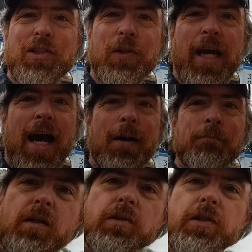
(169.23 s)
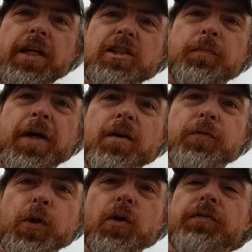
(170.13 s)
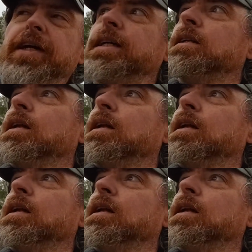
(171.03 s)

So yeah, so there's a better view of it